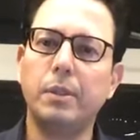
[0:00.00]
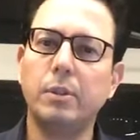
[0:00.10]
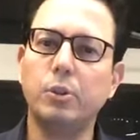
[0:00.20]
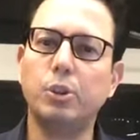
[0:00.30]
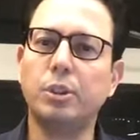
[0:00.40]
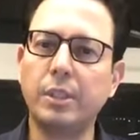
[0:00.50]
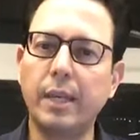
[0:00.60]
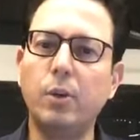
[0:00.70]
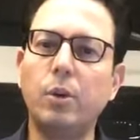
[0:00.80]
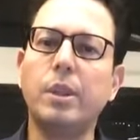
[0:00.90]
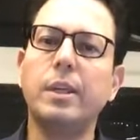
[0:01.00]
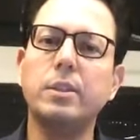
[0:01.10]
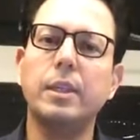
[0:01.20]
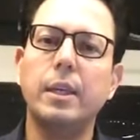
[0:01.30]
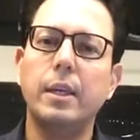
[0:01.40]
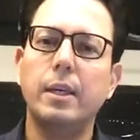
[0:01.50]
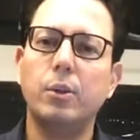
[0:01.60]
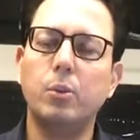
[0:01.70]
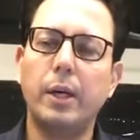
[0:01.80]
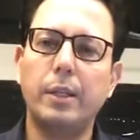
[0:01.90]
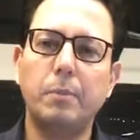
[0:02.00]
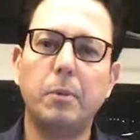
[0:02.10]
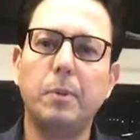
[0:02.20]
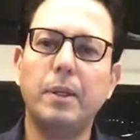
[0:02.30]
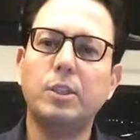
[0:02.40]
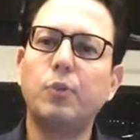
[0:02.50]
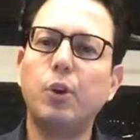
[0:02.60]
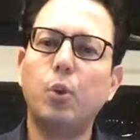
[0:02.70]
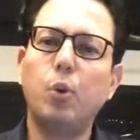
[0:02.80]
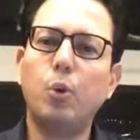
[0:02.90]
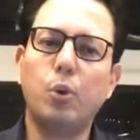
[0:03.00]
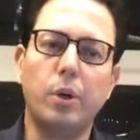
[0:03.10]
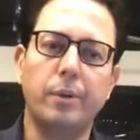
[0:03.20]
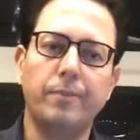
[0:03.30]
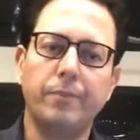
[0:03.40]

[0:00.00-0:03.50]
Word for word: You should say good things to other people. It's for your own good.